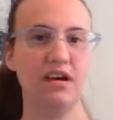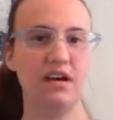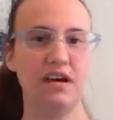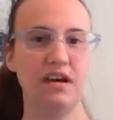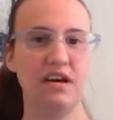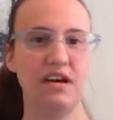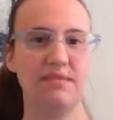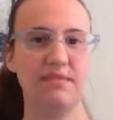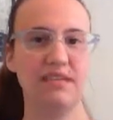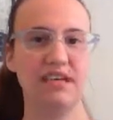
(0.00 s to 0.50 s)

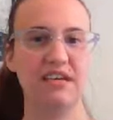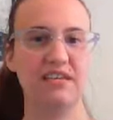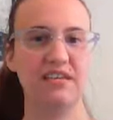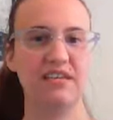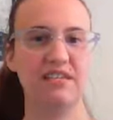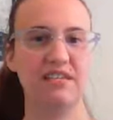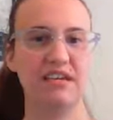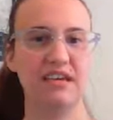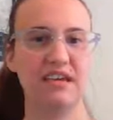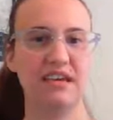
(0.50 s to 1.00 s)
The other
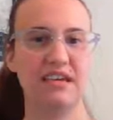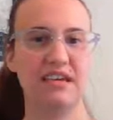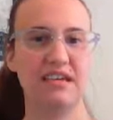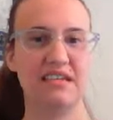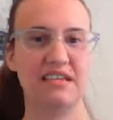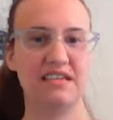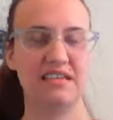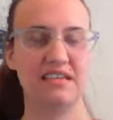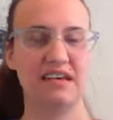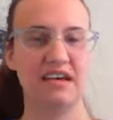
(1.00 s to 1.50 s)
thing
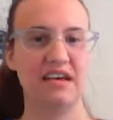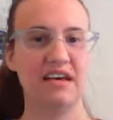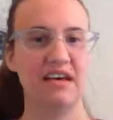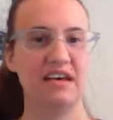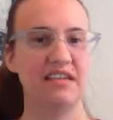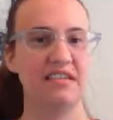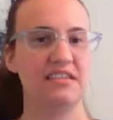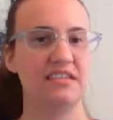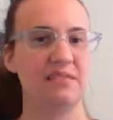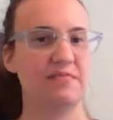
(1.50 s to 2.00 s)
is
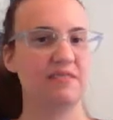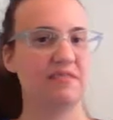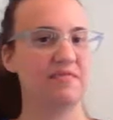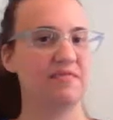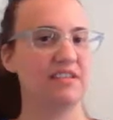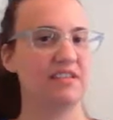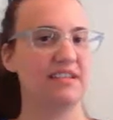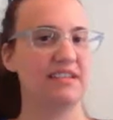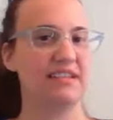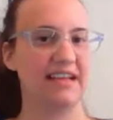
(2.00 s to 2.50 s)
some
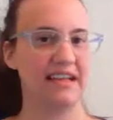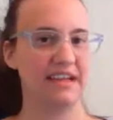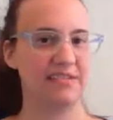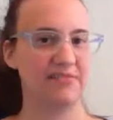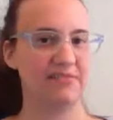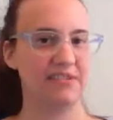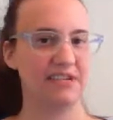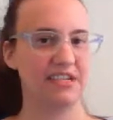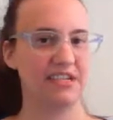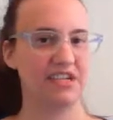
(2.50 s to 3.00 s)
of the
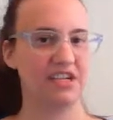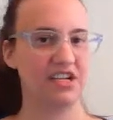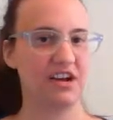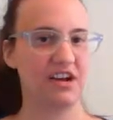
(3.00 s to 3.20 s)
language.